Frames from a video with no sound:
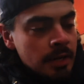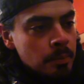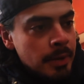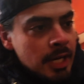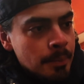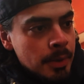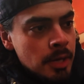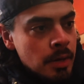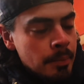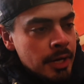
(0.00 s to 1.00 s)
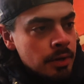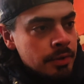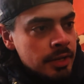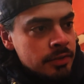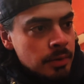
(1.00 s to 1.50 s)
and pick up a bigger
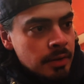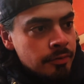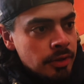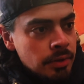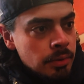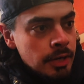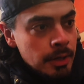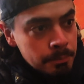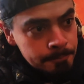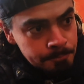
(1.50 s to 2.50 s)
thing so it can fit through there.